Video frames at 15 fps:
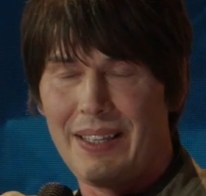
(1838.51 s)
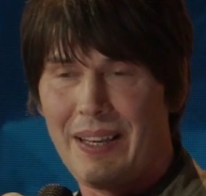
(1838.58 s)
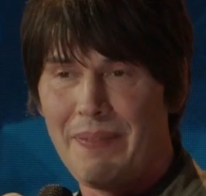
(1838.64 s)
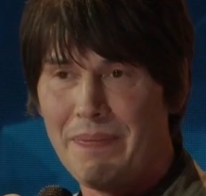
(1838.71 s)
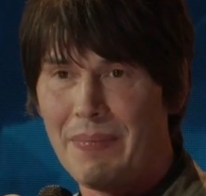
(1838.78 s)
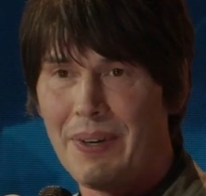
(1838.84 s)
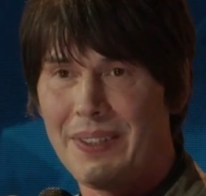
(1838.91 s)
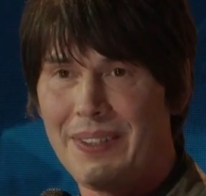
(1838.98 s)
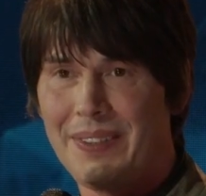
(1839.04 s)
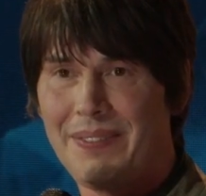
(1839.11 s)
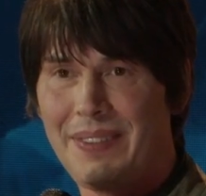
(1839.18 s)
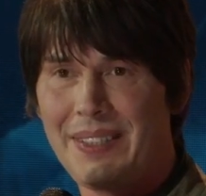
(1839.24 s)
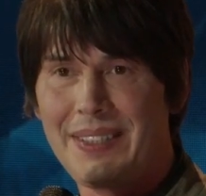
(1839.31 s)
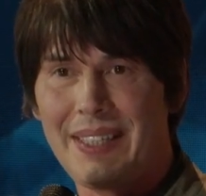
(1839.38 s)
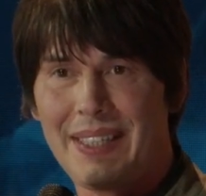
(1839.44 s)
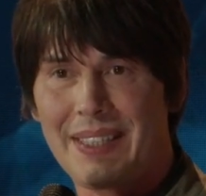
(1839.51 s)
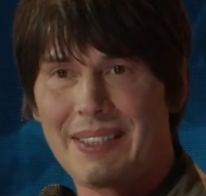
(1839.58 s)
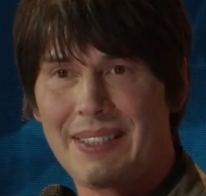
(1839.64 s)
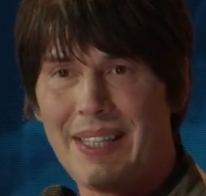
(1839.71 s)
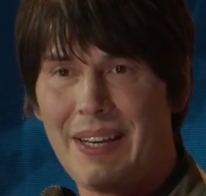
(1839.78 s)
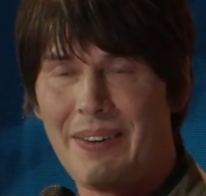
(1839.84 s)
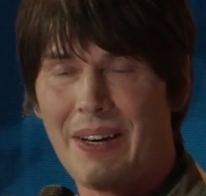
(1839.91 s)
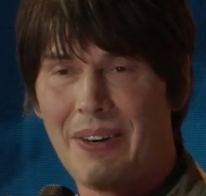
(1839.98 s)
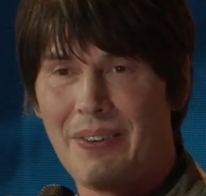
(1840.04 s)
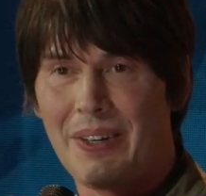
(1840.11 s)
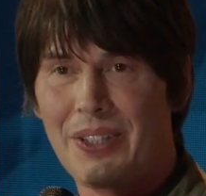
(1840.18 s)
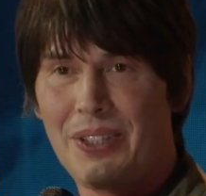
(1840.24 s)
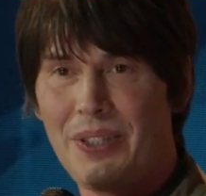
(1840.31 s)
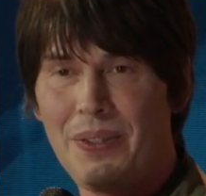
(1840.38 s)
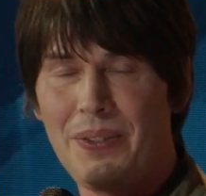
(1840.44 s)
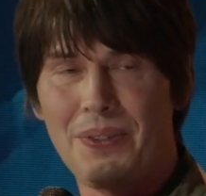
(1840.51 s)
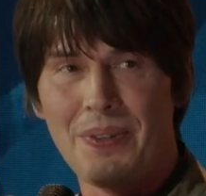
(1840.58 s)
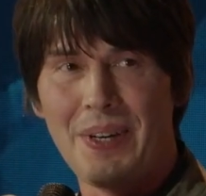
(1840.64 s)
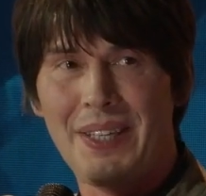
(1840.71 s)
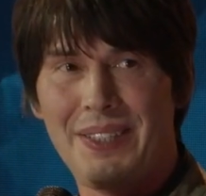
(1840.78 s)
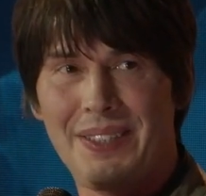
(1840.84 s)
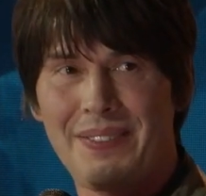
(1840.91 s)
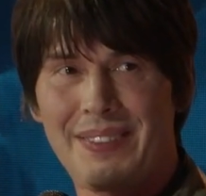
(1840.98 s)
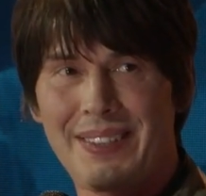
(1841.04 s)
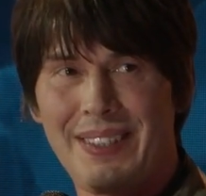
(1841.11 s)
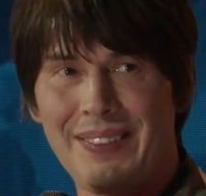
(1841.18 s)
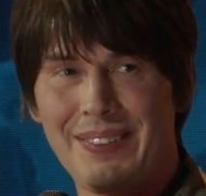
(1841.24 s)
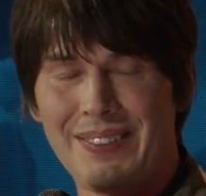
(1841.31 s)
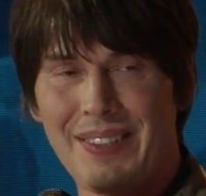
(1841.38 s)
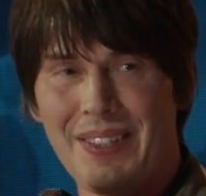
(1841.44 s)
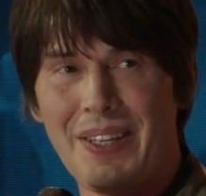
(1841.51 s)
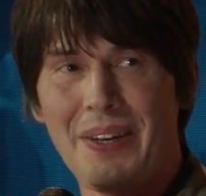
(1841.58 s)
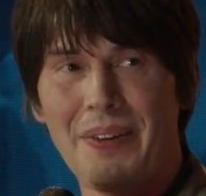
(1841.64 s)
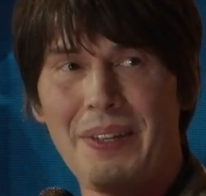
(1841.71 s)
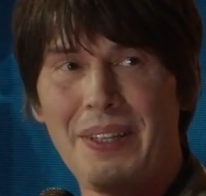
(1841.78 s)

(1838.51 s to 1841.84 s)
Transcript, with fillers: in modern physics, there are a huge range of skills that no